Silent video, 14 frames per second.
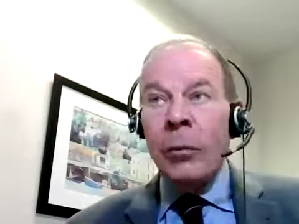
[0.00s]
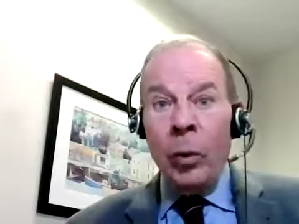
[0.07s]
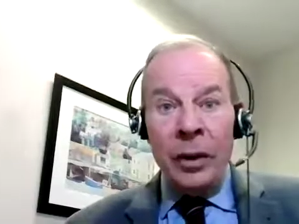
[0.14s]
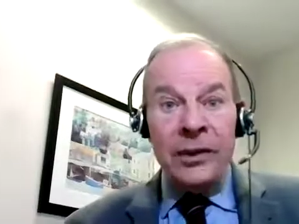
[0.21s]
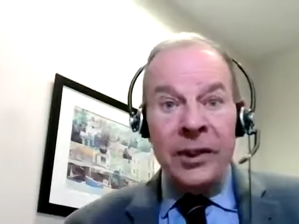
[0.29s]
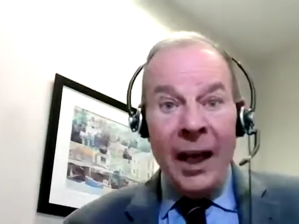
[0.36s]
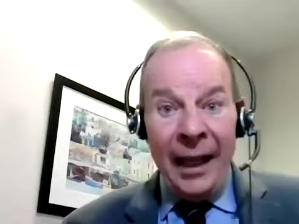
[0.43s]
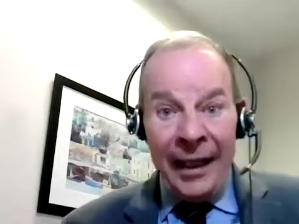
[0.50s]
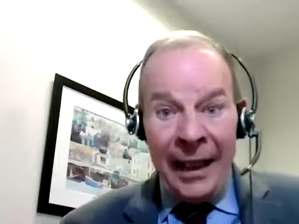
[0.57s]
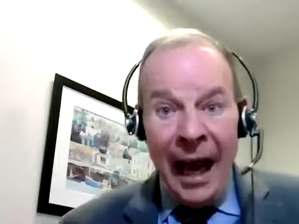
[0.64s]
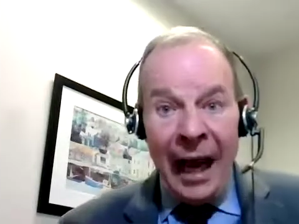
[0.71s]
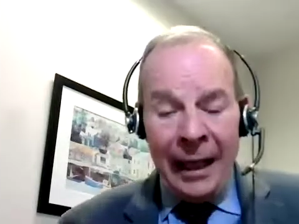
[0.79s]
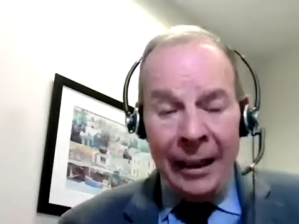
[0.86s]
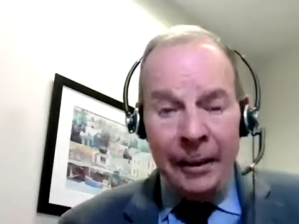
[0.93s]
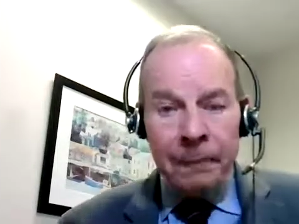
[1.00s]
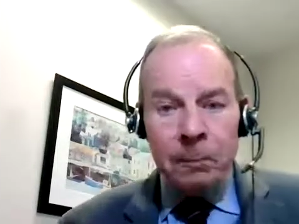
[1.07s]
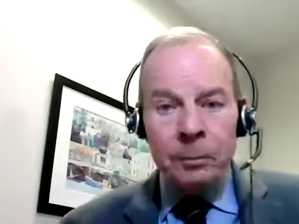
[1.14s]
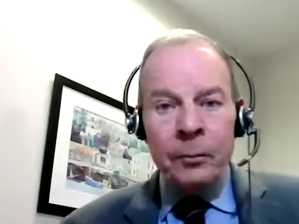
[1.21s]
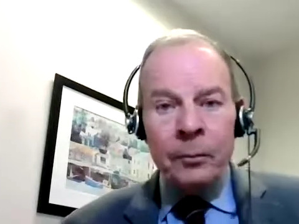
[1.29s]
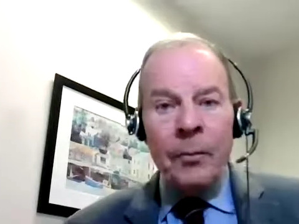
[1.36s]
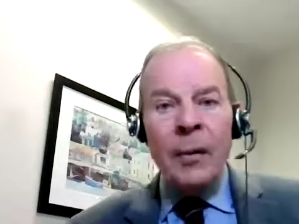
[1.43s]
once I got it.
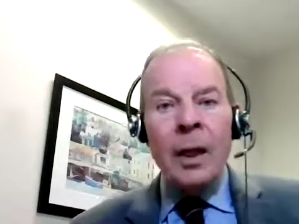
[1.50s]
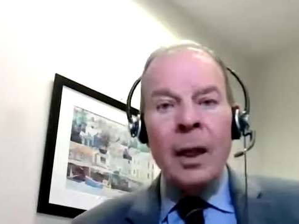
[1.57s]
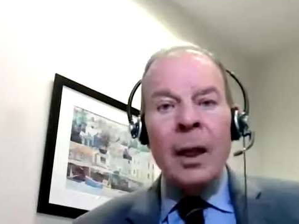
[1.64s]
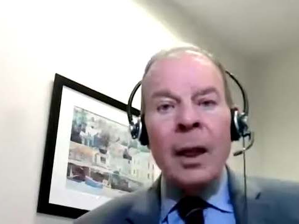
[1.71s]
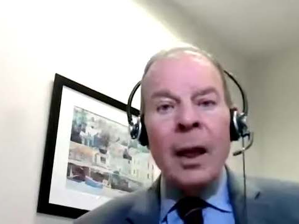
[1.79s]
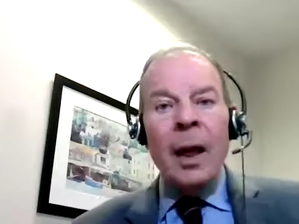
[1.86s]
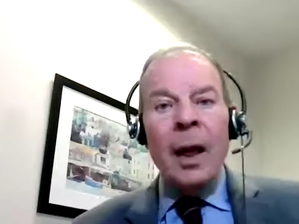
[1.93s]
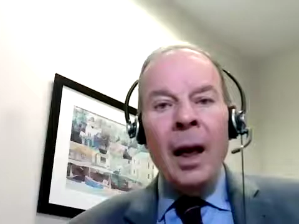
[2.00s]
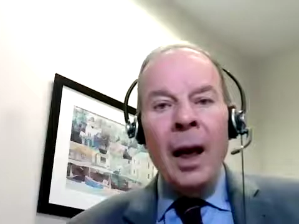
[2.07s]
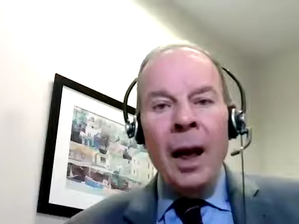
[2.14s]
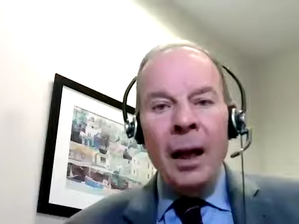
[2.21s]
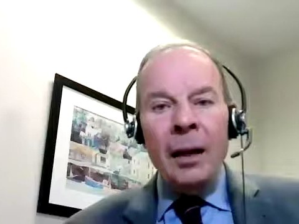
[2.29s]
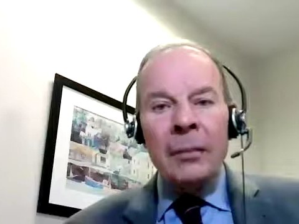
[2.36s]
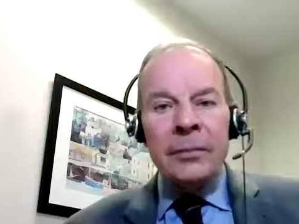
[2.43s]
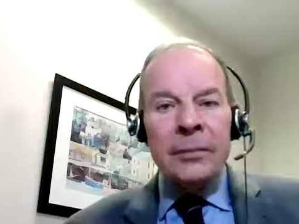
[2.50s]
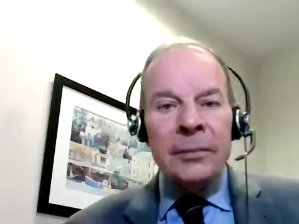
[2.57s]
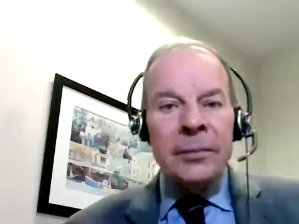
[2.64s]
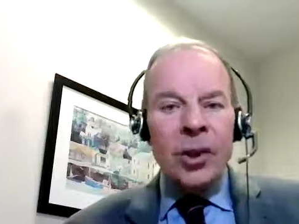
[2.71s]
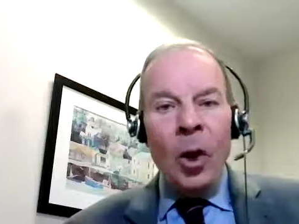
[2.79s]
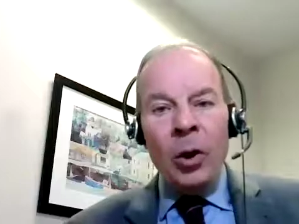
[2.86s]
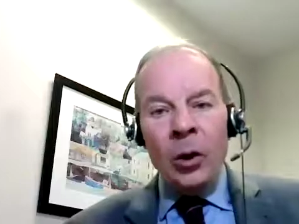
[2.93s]

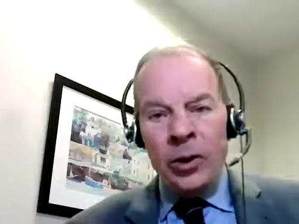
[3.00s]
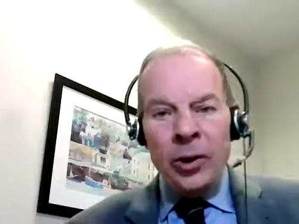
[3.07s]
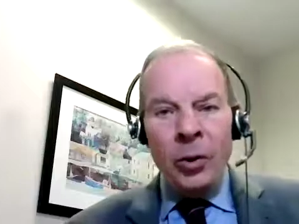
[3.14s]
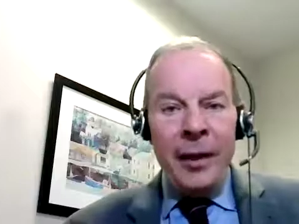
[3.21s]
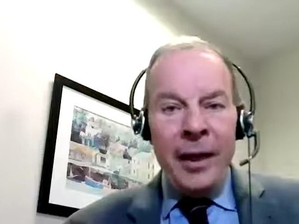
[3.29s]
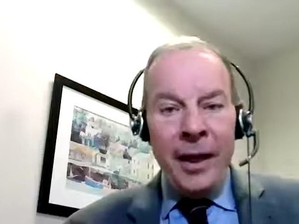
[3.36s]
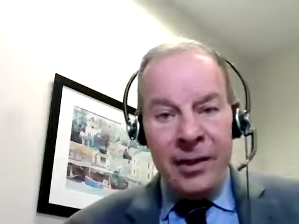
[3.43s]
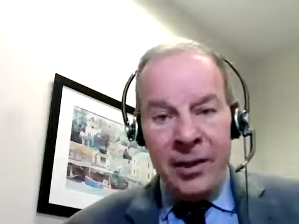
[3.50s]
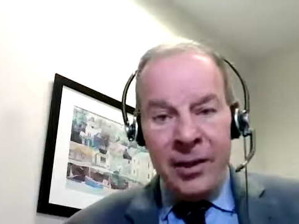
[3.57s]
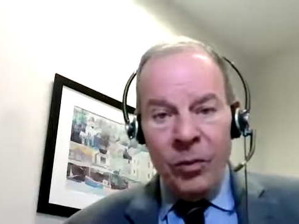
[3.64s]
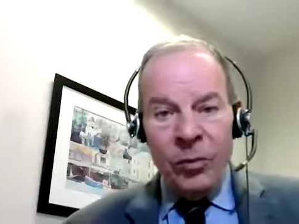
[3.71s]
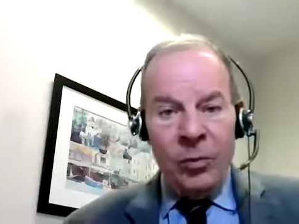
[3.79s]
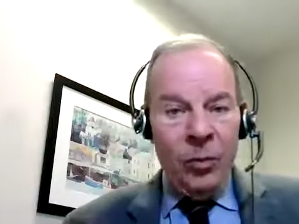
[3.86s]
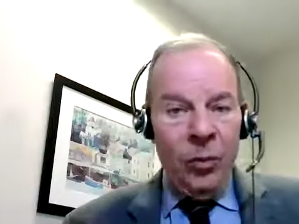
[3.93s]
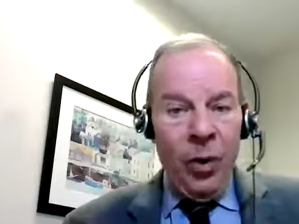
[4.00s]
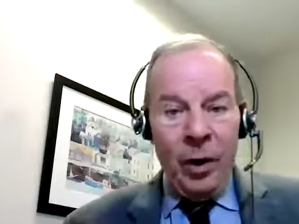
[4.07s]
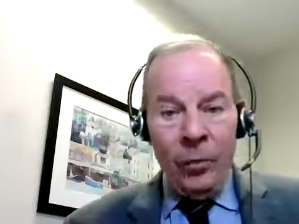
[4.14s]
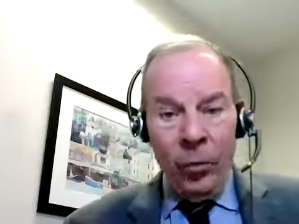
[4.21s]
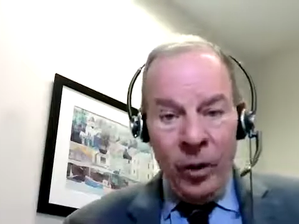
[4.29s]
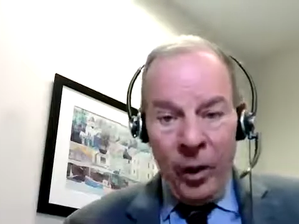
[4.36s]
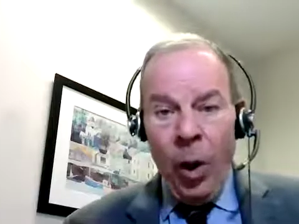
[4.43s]
It's a long story as to
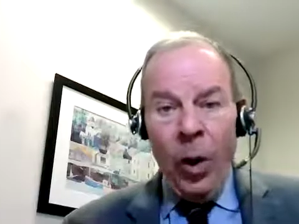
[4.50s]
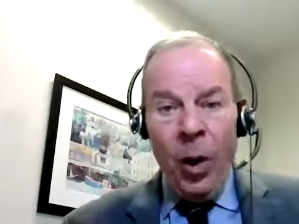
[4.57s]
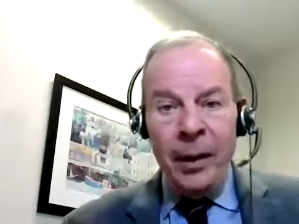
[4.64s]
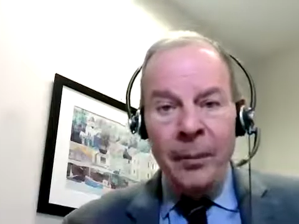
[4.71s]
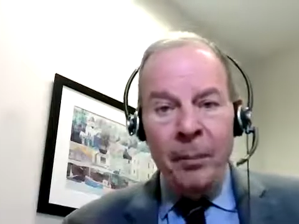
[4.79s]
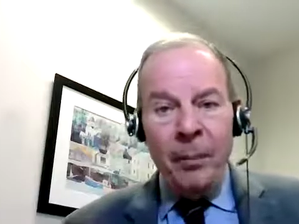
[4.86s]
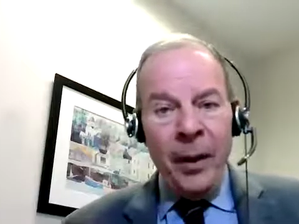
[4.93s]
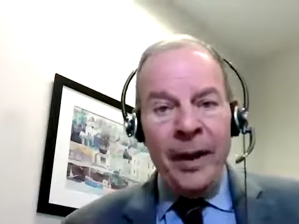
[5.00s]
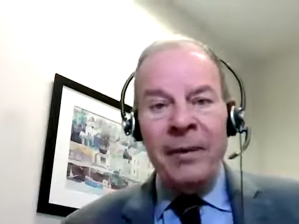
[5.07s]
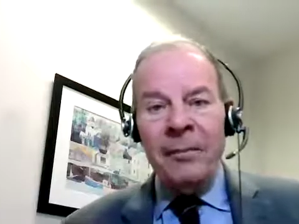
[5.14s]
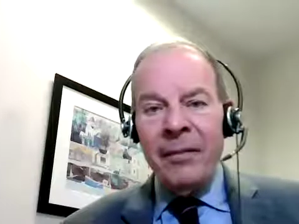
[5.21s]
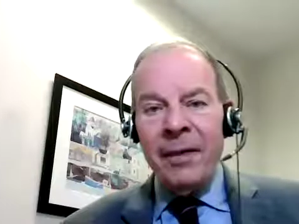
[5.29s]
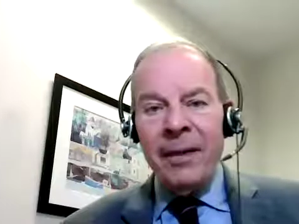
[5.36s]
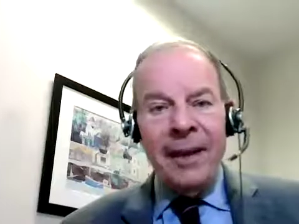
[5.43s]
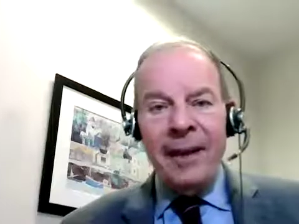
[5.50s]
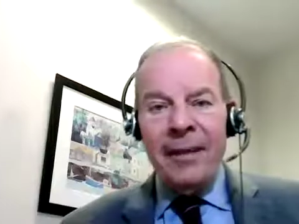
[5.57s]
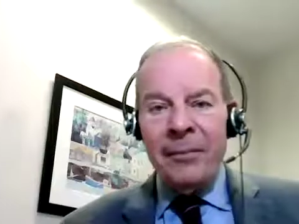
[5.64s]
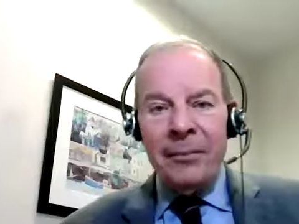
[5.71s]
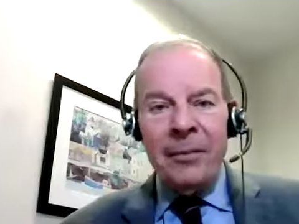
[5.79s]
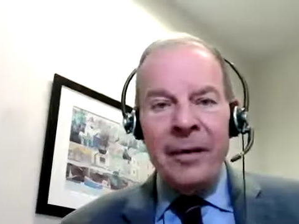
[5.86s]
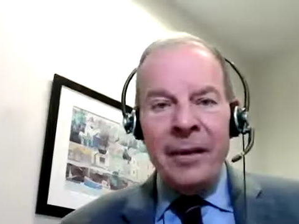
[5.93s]
what went on, but
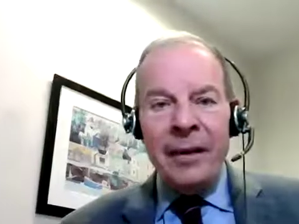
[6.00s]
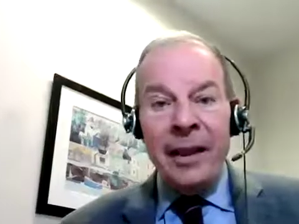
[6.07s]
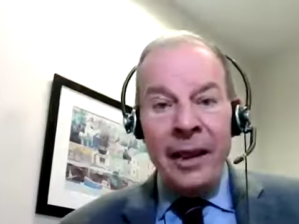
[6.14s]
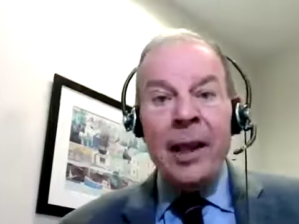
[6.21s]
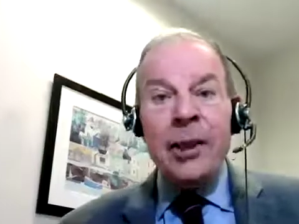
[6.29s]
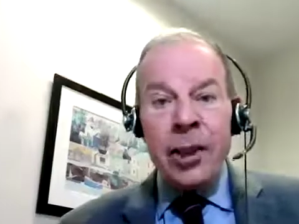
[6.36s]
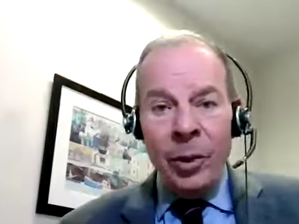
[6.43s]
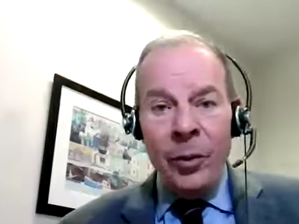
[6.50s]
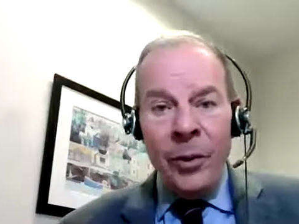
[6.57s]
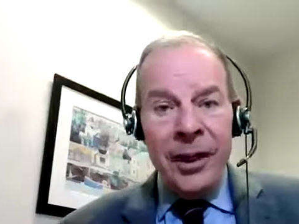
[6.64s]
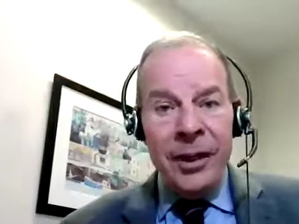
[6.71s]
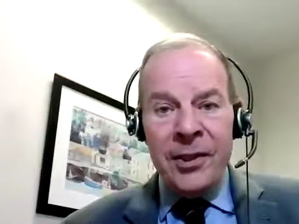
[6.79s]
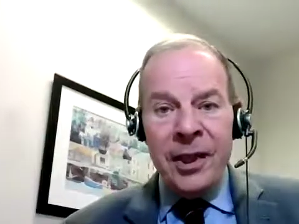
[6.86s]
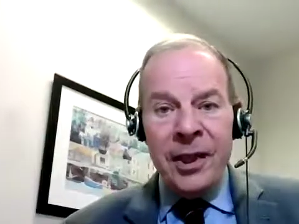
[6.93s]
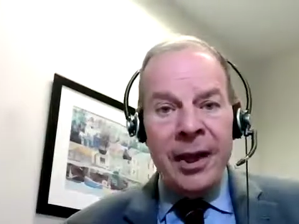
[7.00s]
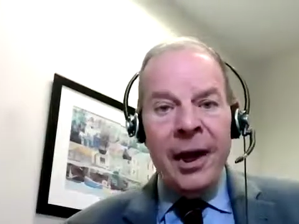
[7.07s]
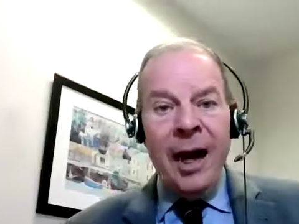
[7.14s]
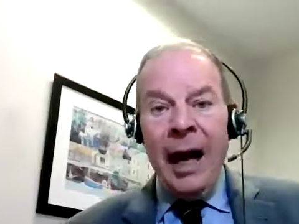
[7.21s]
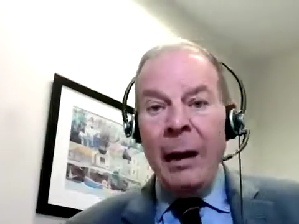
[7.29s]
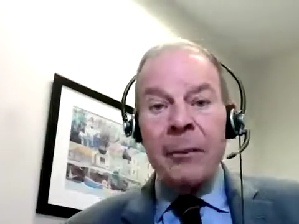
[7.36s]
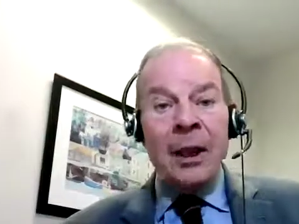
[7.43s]
the issue is
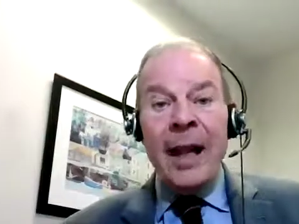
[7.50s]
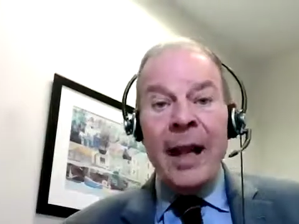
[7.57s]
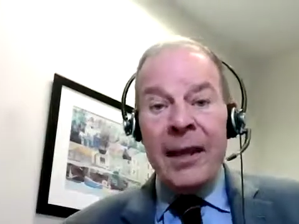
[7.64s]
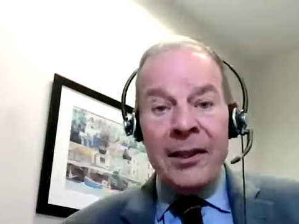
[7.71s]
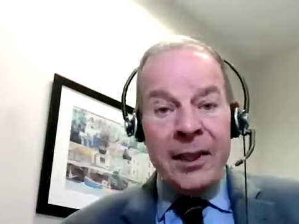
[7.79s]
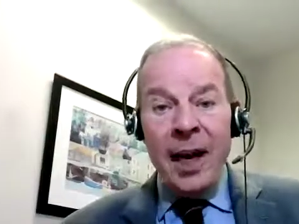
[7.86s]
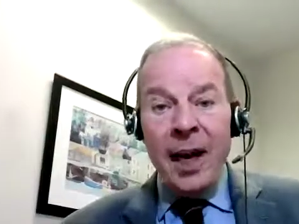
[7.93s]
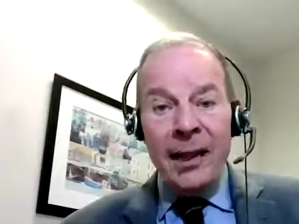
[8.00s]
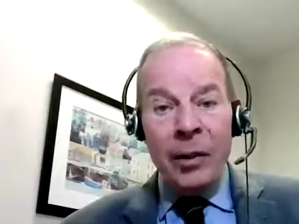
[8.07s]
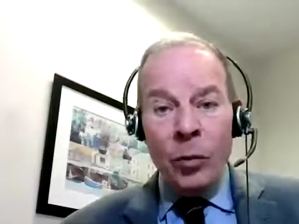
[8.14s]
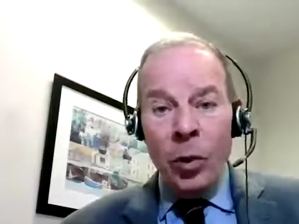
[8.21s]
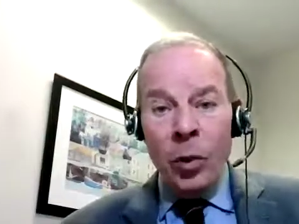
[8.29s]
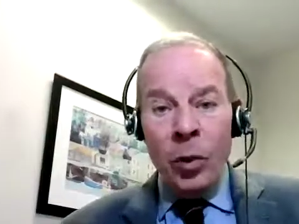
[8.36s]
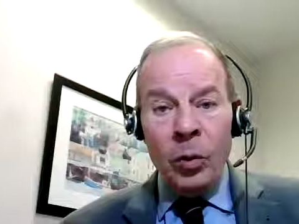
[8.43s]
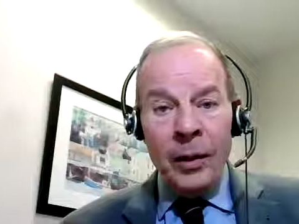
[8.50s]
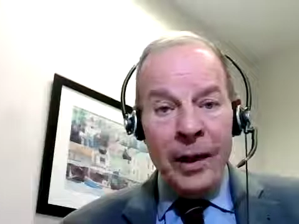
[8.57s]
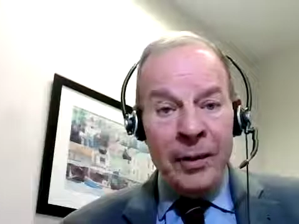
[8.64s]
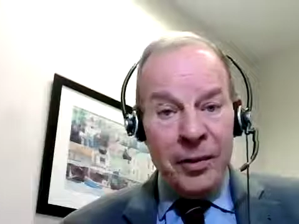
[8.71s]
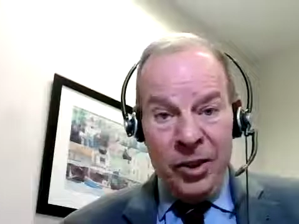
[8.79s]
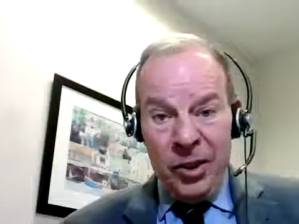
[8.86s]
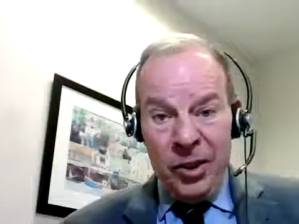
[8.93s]
I'm the last guy in the world
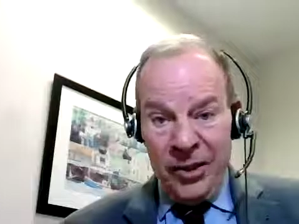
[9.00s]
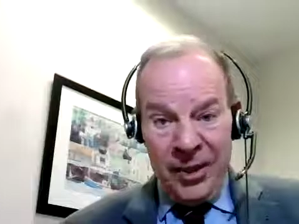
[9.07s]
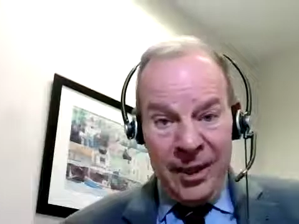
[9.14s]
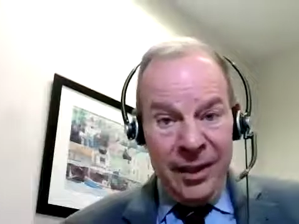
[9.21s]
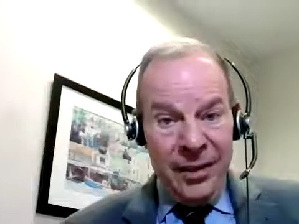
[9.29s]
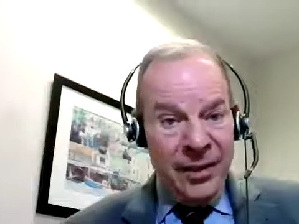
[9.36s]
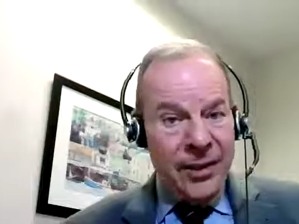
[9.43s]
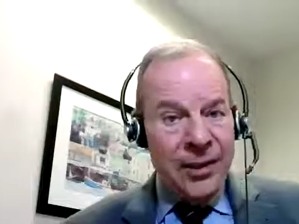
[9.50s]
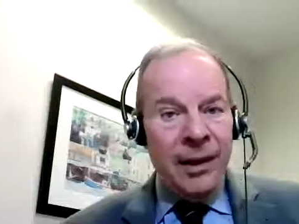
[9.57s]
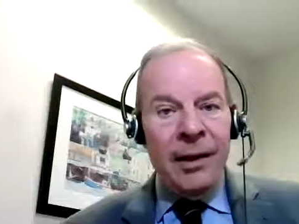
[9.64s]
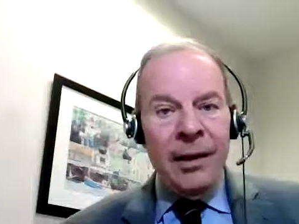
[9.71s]
that just says,